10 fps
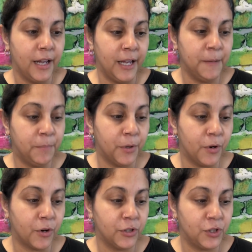in
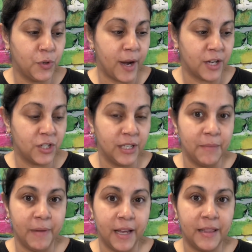bulk to actually
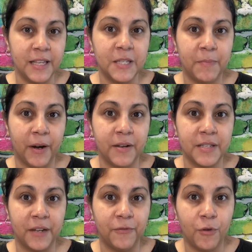make these
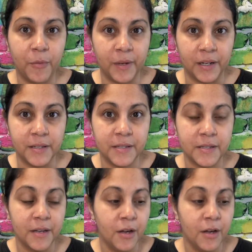parasite formulas